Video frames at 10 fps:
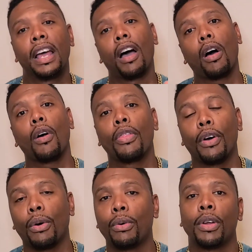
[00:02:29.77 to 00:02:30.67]

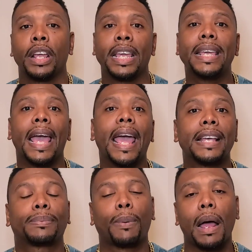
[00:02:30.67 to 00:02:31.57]
although he
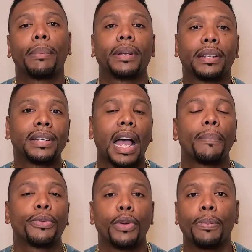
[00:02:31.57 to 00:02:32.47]
has probably the
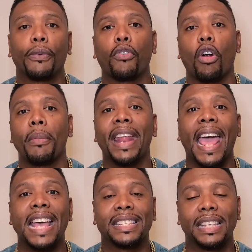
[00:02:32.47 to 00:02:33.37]
top 3 performing
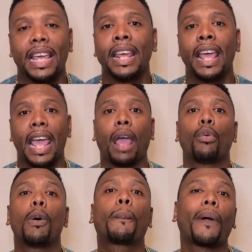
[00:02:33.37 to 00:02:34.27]
asset and
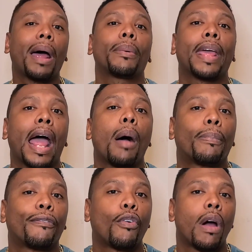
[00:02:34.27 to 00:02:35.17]
will probably
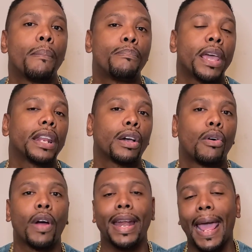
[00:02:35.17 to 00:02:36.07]
outperform
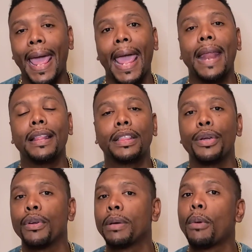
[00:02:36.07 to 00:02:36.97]
Bitcoin and
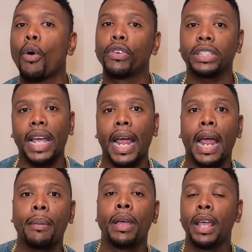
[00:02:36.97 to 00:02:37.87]
Ethereum over
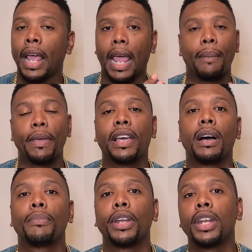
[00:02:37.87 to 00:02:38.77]
time and
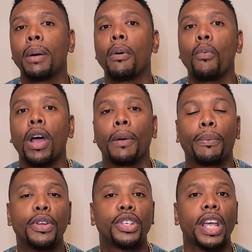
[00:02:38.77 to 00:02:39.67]
become the #1
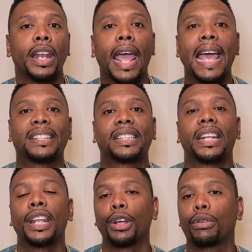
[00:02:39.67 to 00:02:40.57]
appreciating asset
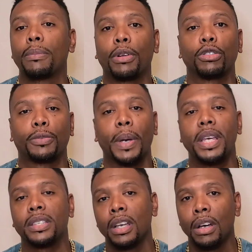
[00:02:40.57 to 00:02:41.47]
in the crypto space